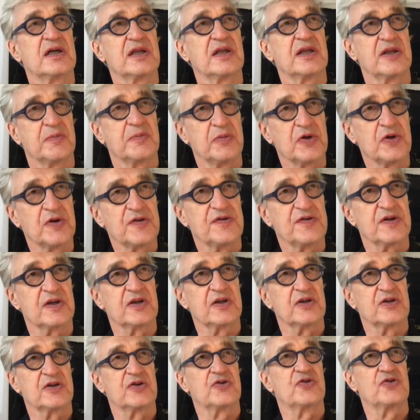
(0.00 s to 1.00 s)
the
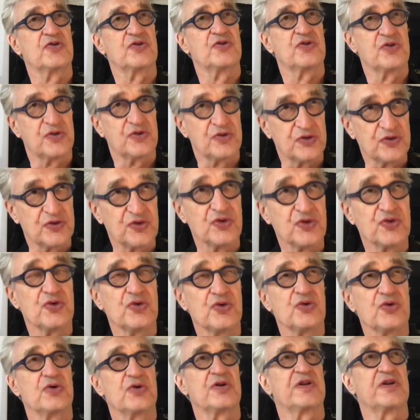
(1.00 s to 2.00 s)
music
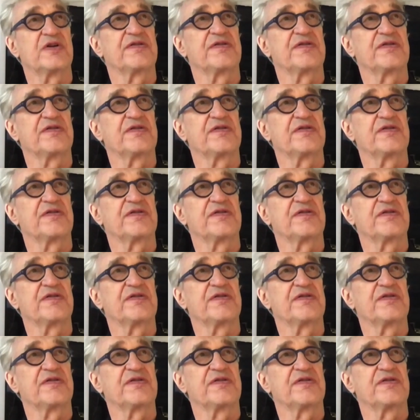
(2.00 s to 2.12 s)
to the